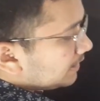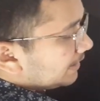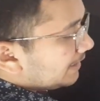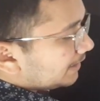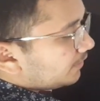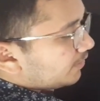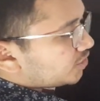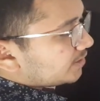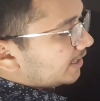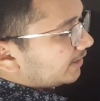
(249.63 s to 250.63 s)

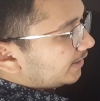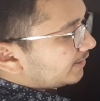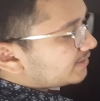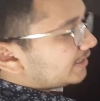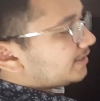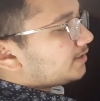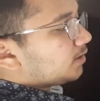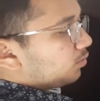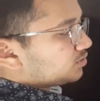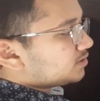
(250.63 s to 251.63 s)
inactivation gate, it is getting
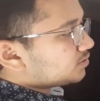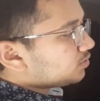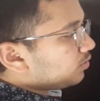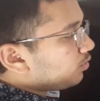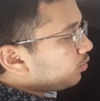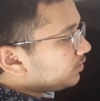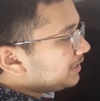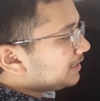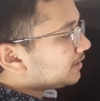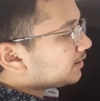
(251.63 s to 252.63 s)
closed. So
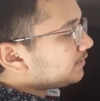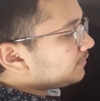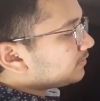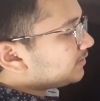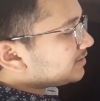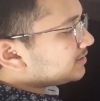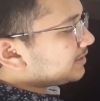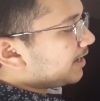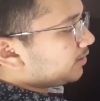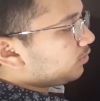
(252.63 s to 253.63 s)
only in this
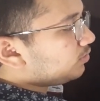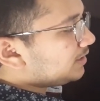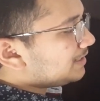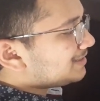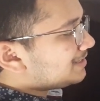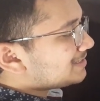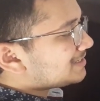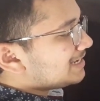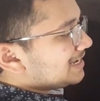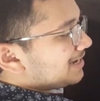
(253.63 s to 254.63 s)
scenario, only in
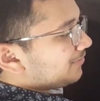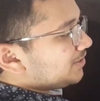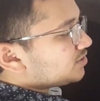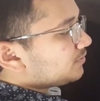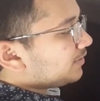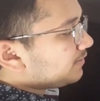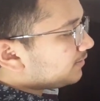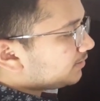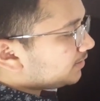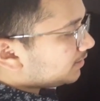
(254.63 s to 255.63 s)
this region,
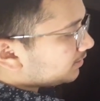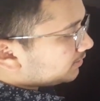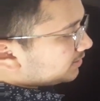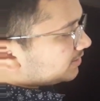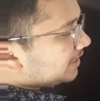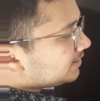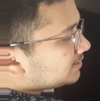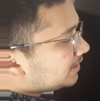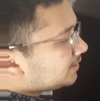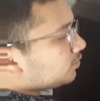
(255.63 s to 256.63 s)
when this gate
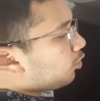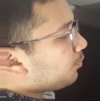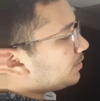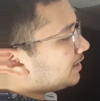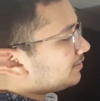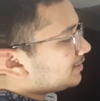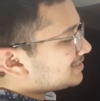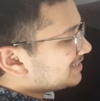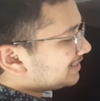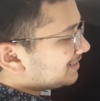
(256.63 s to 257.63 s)
is getting open and
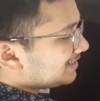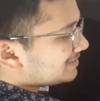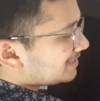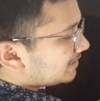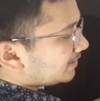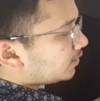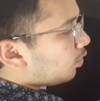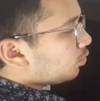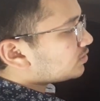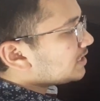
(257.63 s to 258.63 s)
this gate is getting
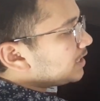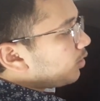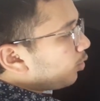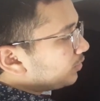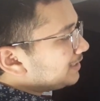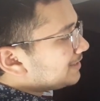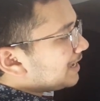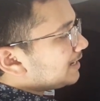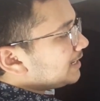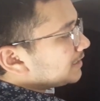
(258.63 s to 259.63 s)
closed, only
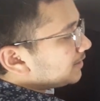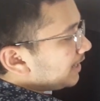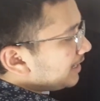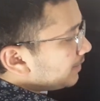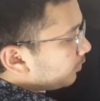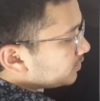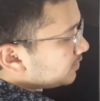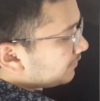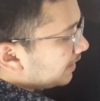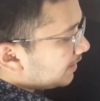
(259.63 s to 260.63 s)
then the Na
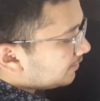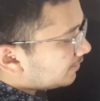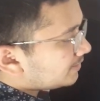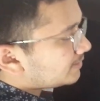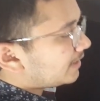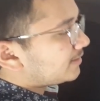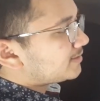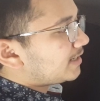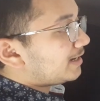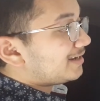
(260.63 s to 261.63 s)
positive can enter inside the
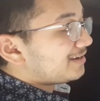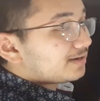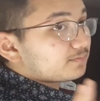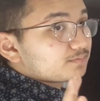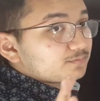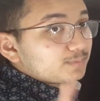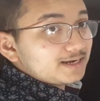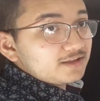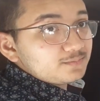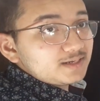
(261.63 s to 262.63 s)
cell. And
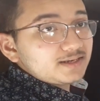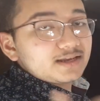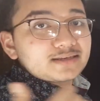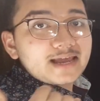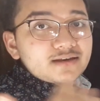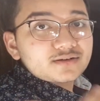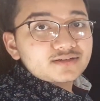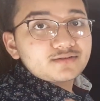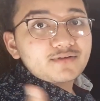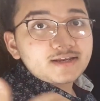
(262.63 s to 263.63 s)
believe me, it
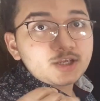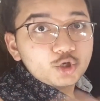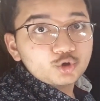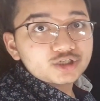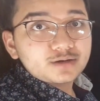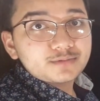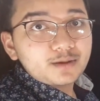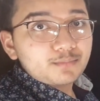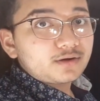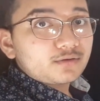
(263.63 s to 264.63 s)
entered in a very huge
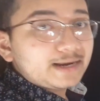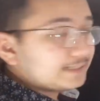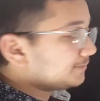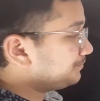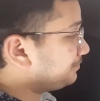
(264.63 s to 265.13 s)
number, right?